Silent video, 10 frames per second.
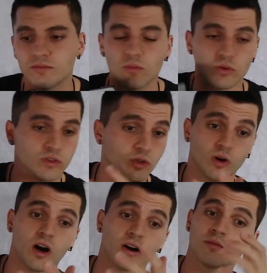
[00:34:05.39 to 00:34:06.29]
We'll
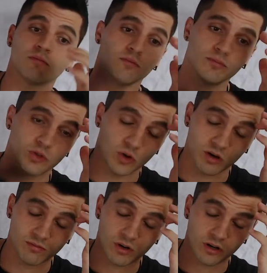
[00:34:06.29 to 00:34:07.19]
do our do
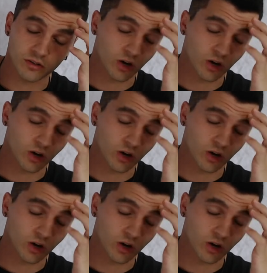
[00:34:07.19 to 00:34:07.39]
our our,